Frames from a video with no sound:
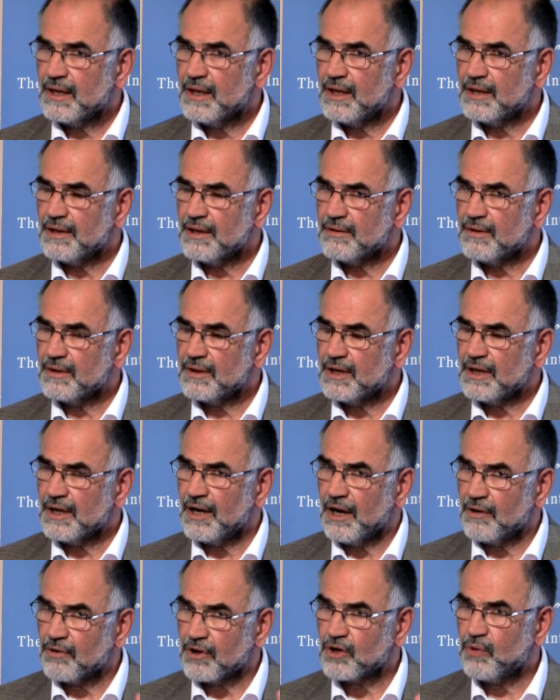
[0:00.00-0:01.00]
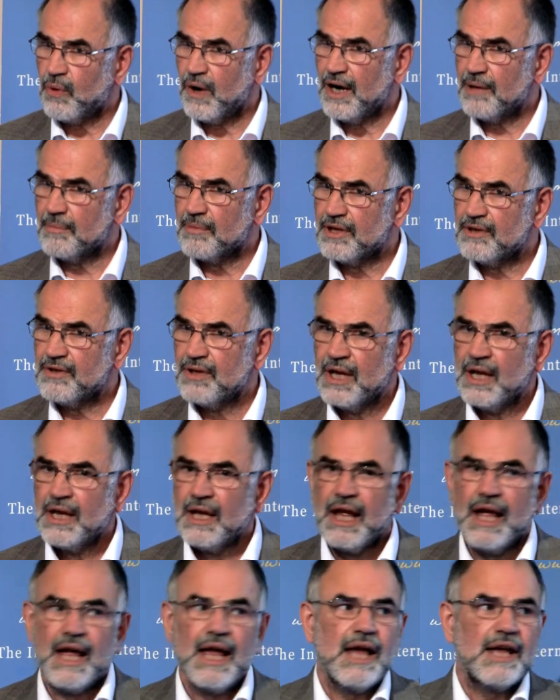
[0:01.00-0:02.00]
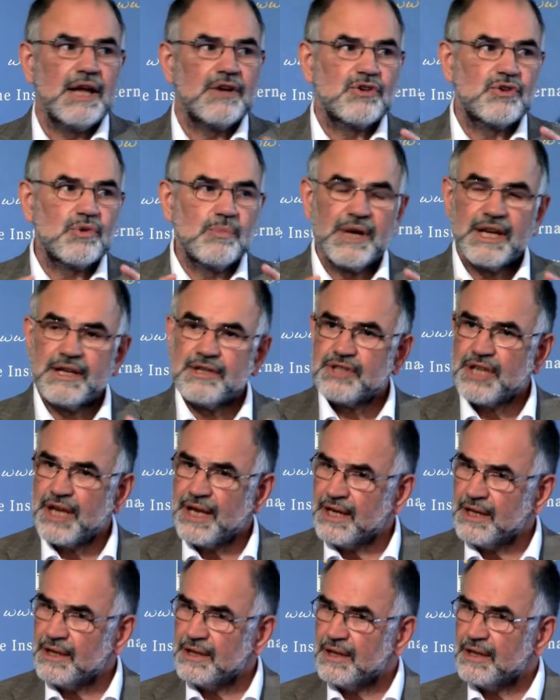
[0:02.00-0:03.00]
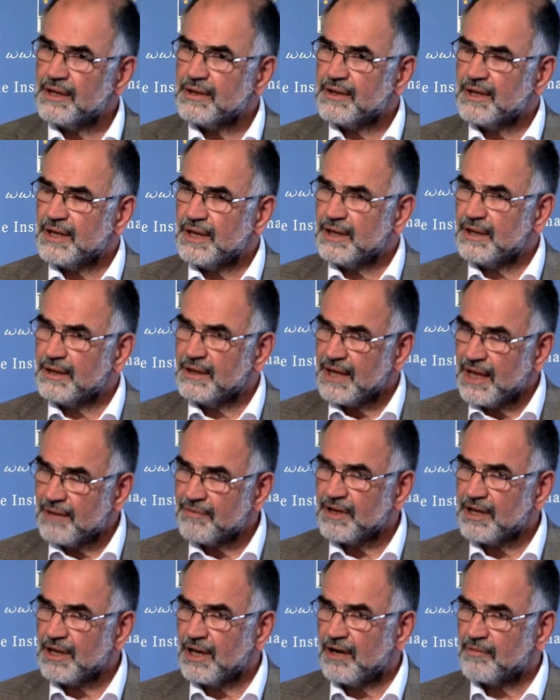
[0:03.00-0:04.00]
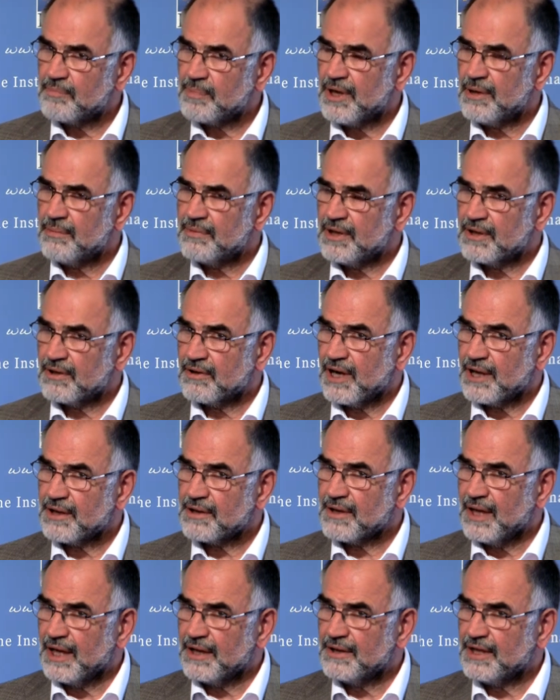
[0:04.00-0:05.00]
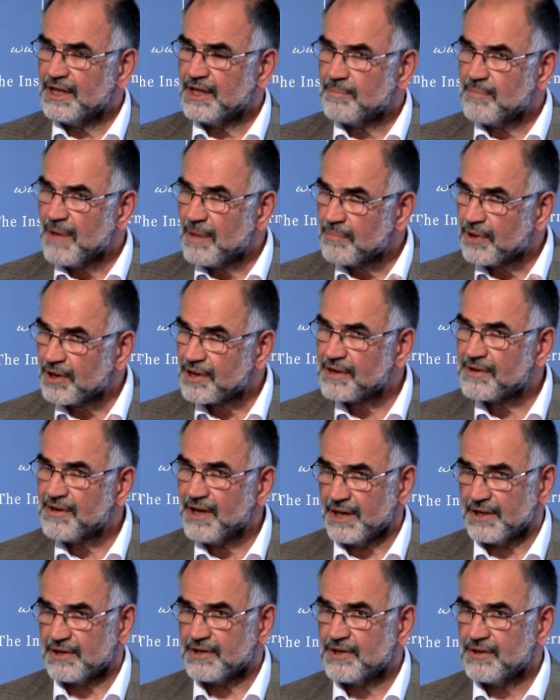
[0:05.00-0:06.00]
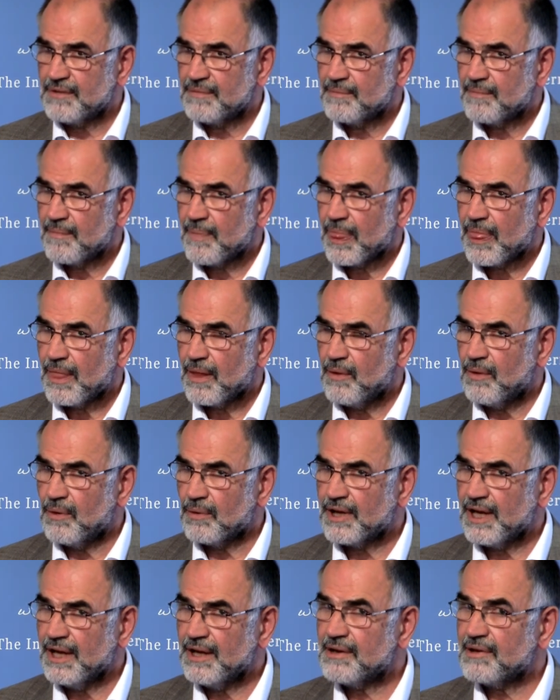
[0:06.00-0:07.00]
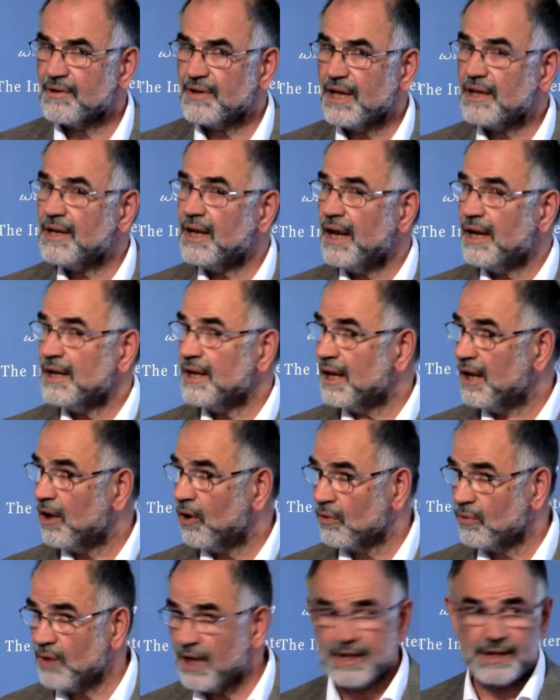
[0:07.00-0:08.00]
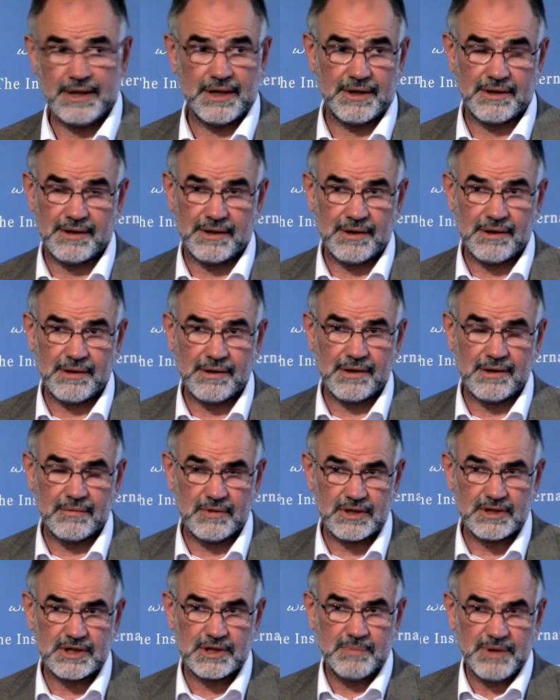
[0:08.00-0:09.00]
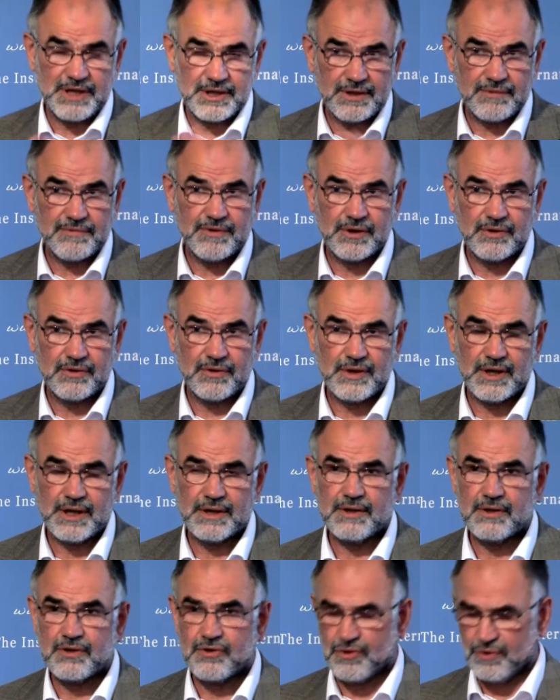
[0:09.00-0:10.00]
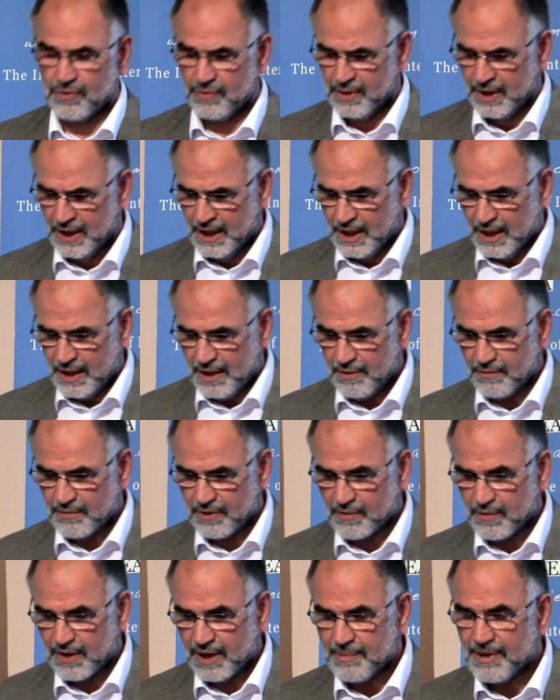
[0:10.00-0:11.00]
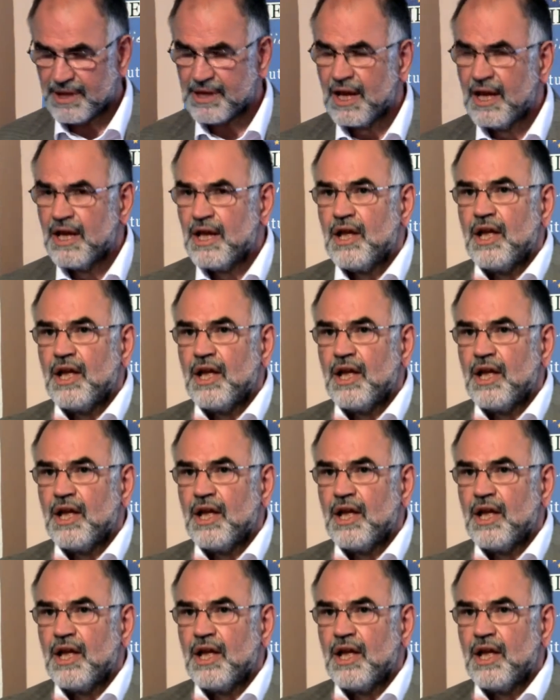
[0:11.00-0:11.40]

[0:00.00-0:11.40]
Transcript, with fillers: a requirement to maintain the level of permanent grassland in a member state. Okay, so that already exists, which is a bit different to the other two requirements.